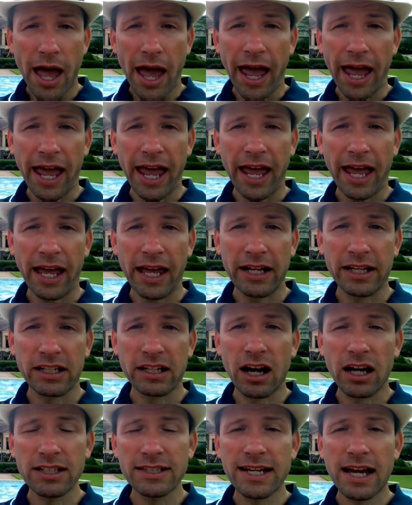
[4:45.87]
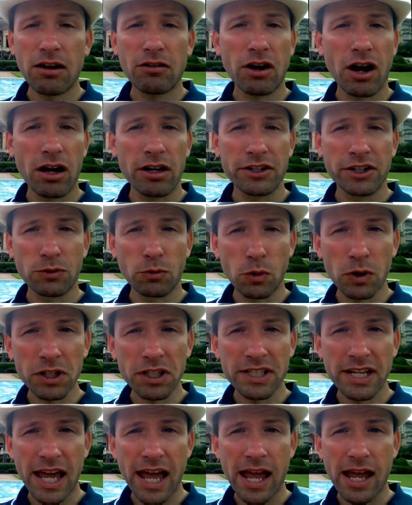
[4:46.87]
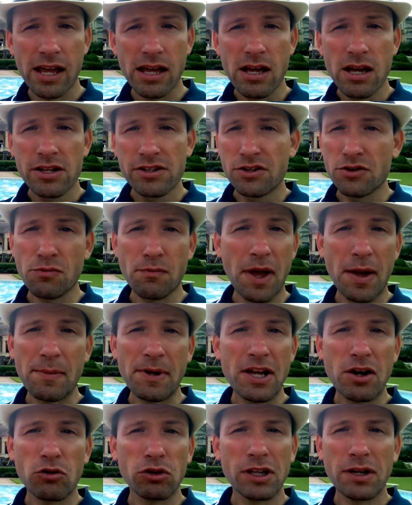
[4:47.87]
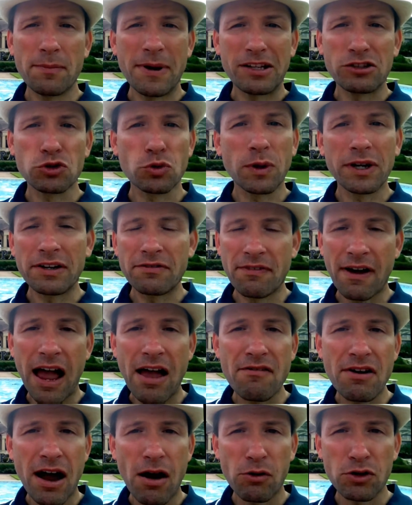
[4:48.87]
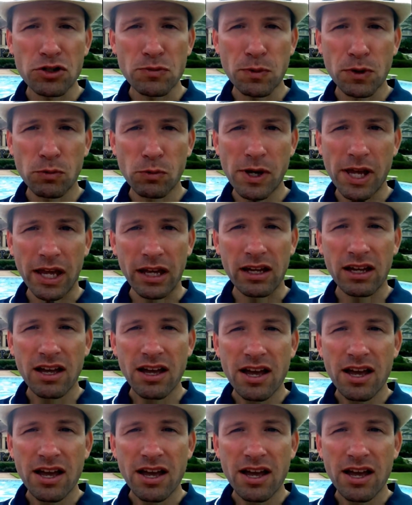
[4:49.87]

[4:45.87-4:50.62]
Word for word: and cut down on your workday to maybe only about 25 hours per week.